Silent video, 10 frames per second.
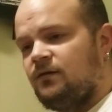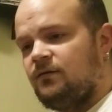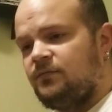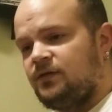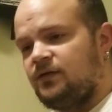
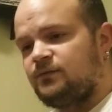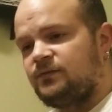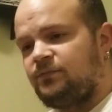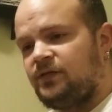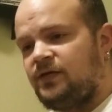Because with
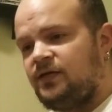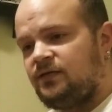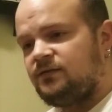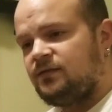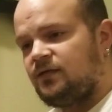the
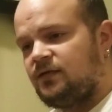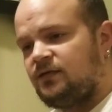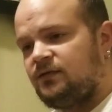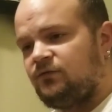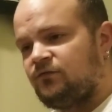plane,
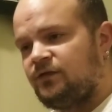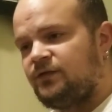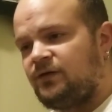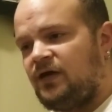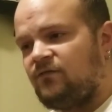you really
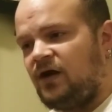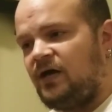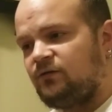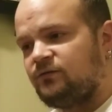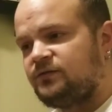don't have an
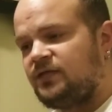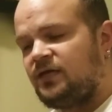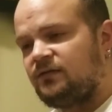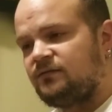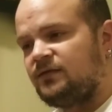idle
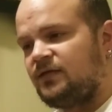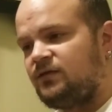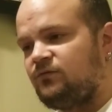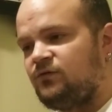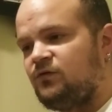set like
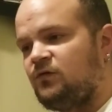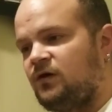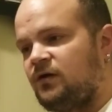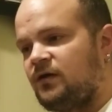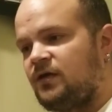you do
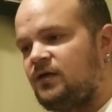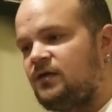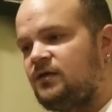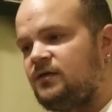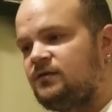on
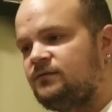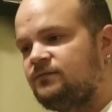a